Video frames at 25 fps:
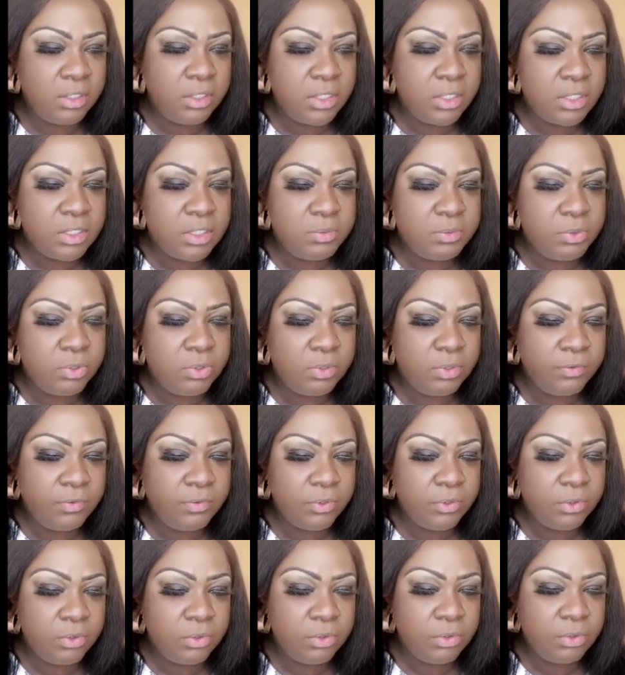dispute it
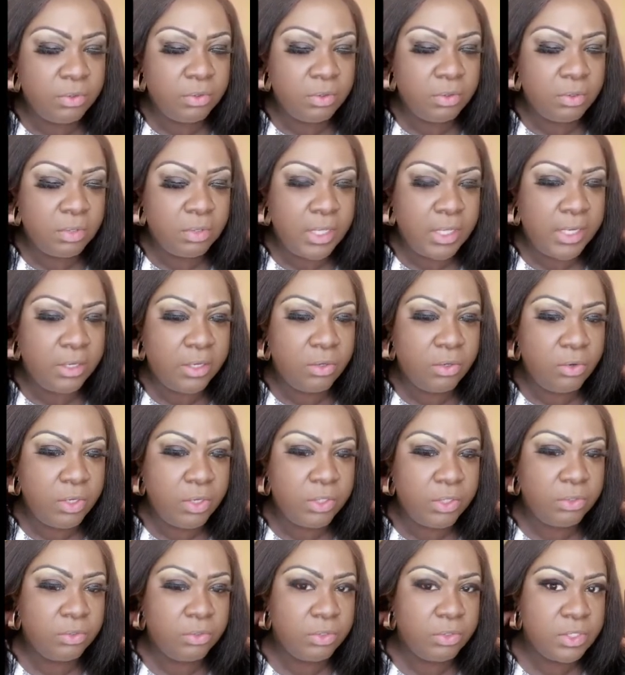for, like going
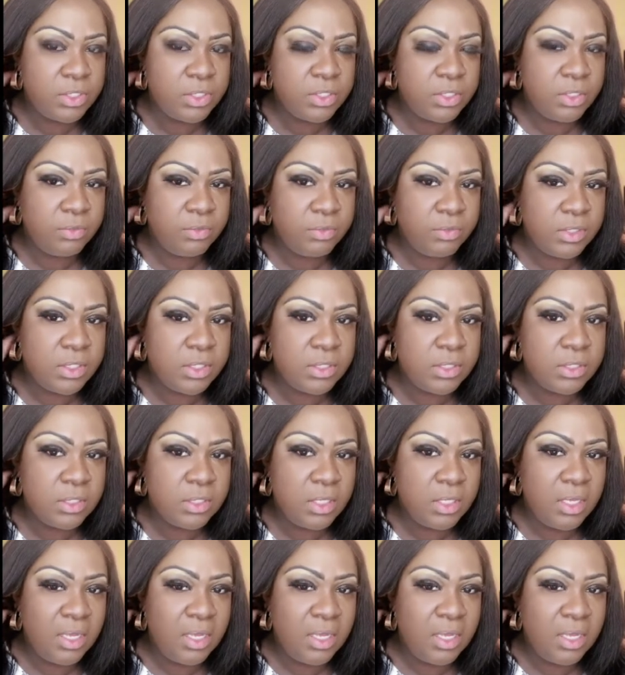through the series.